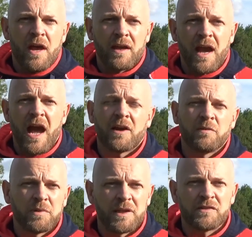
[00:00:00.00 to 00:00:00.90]
get our
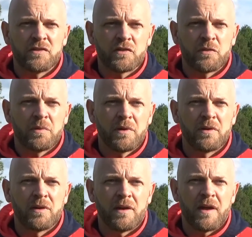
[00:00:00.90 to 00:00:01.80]
completions up.
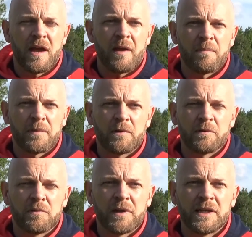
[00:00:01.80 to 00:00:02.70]
They
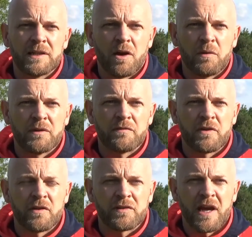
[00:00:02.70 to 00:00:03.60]
were really low in the
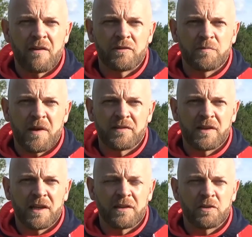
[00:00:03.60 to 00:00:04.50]
first half
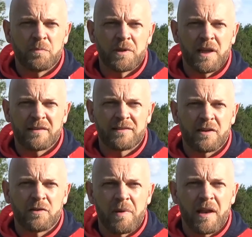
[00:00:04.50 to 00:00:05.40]
especially, and a couple of last
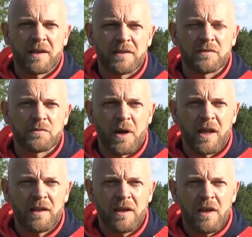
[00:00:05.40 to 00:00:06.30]
tackle penalties as
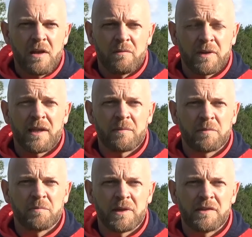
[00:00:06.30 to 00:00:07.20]
well. We'll get them
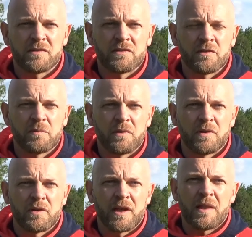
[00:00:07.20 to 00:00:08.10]
completions up and
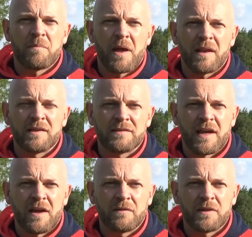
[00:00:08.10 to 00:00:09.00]
get them penalties
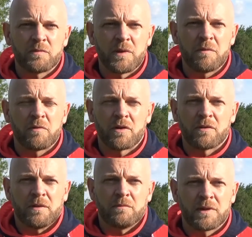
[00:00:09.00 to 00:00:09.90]
down this week. We'll
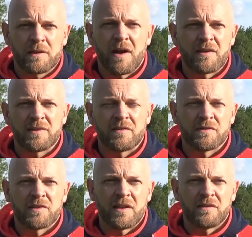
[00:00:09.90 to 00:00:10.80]
give ourselves a
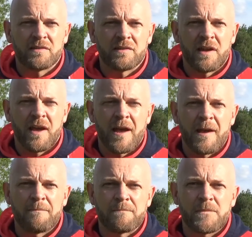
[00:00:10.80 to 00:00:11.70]
chance.
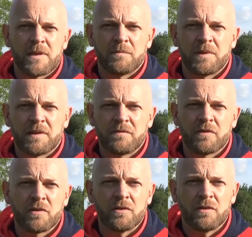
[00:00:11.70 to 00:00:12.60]
It'll be a
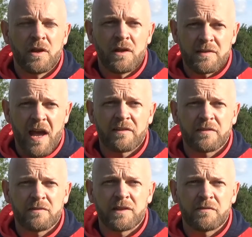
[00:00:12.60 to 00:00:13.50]
difficult task,
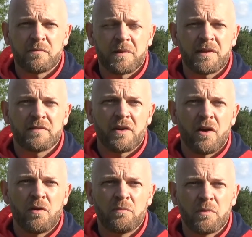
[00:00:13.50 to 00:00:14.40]
they're a different beast at
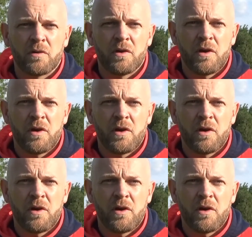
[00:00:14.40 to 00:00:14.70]
home, but